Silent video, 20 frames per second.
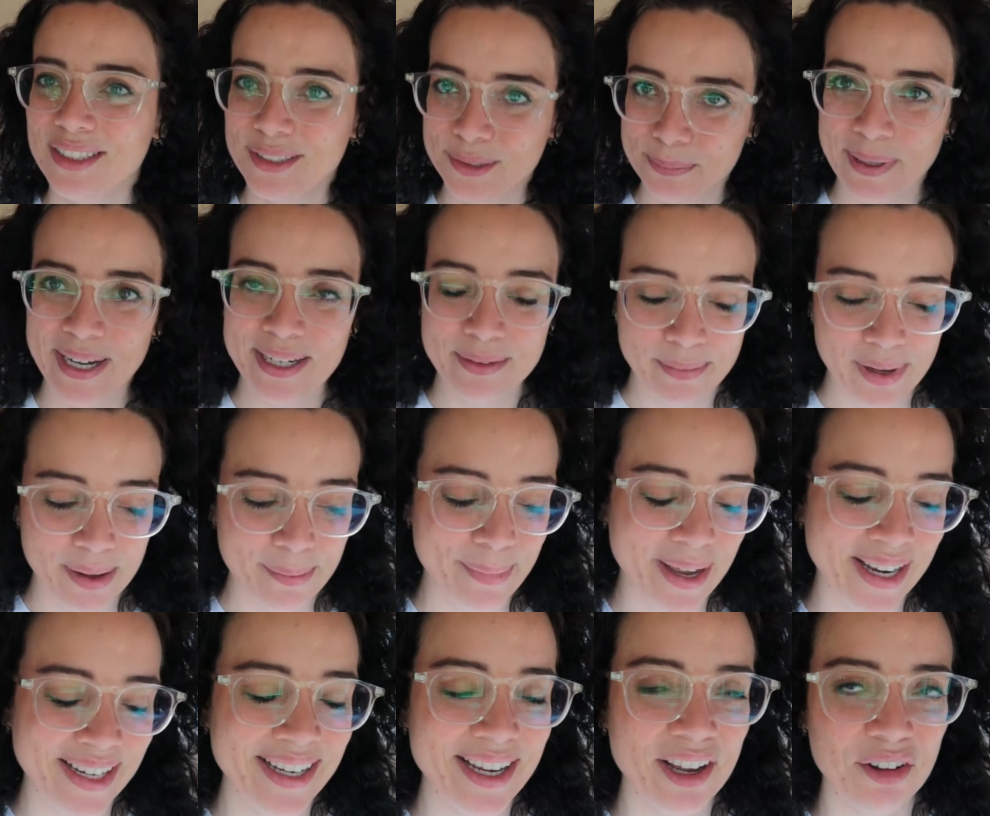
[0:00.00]
despite my
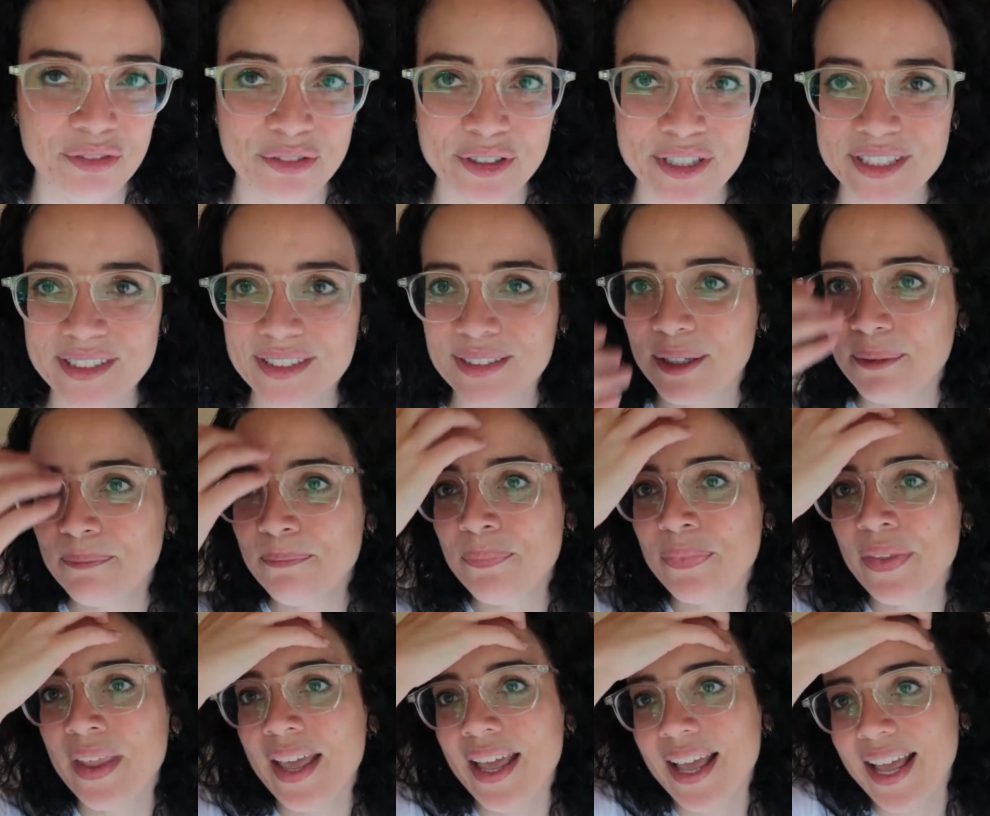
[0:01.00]
many efforts.
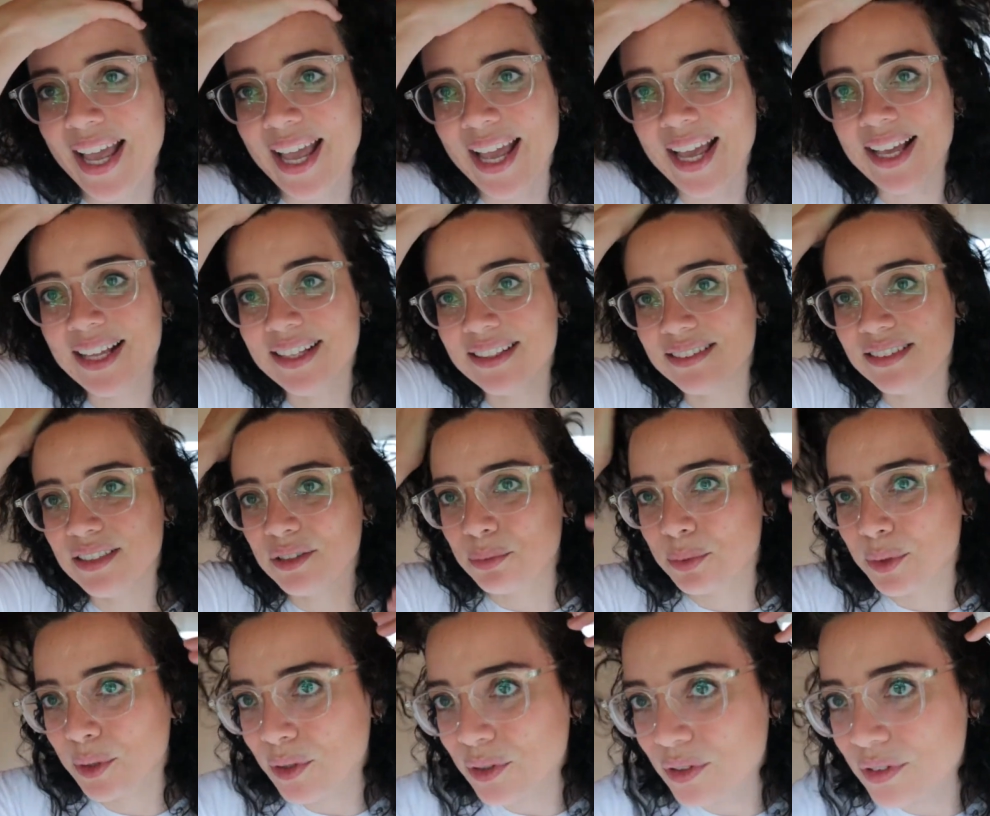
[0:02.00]
And the
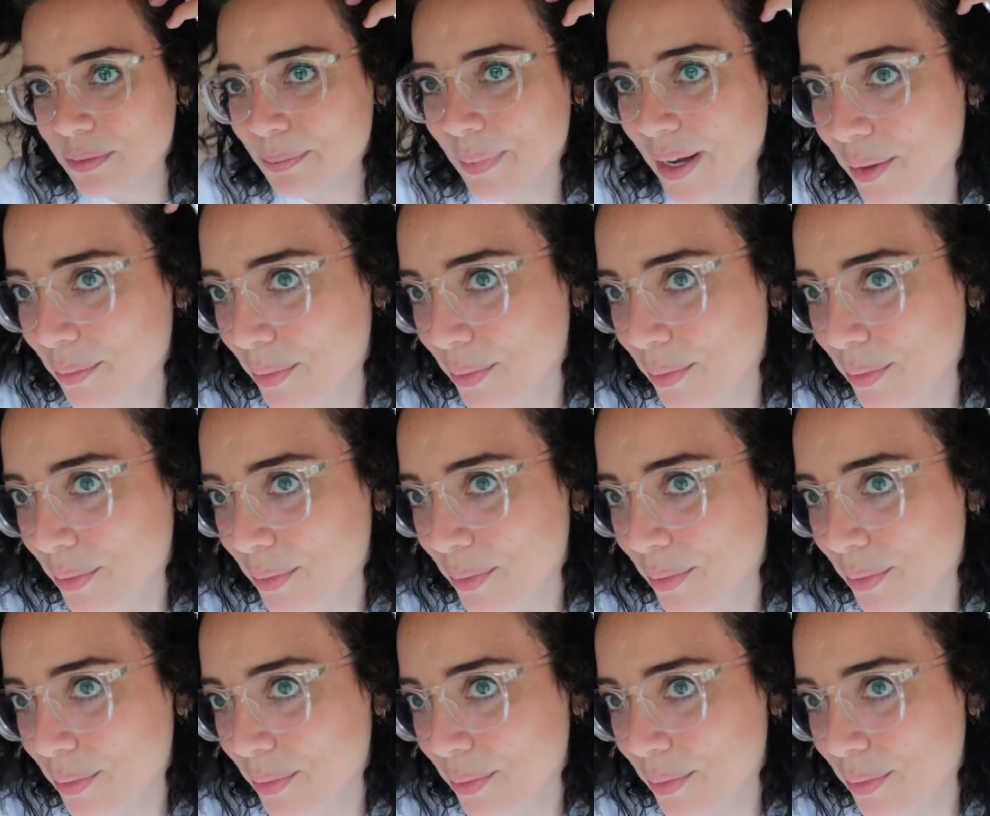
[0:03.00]
roots, my